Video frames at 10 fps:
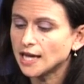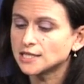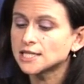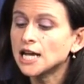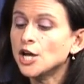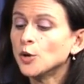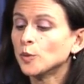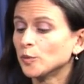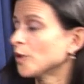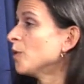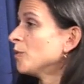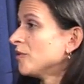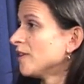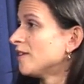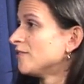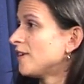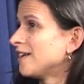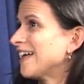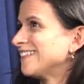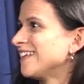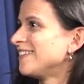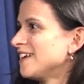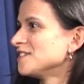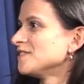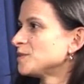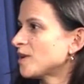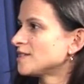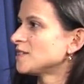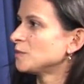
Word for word: And what we're hopeful of, uh, at, at the end of this process,